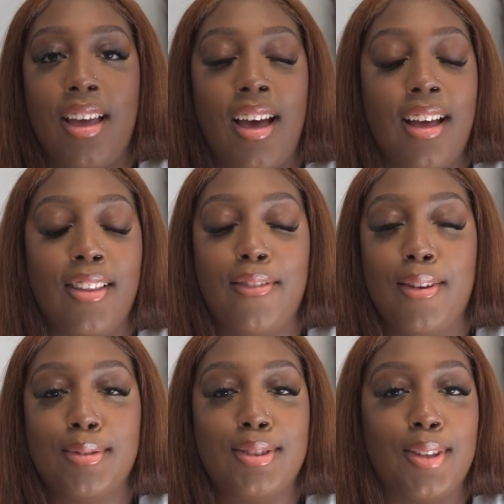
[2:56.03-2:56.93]
I love
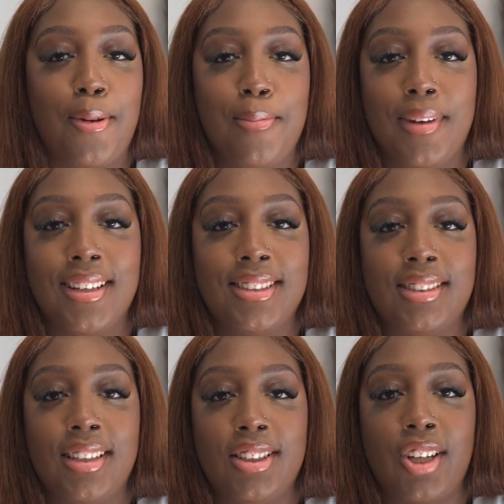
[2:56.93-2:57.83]
him so much.
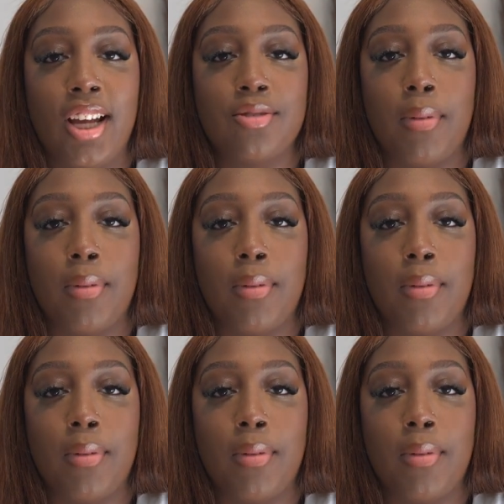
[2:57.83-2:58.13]
He changed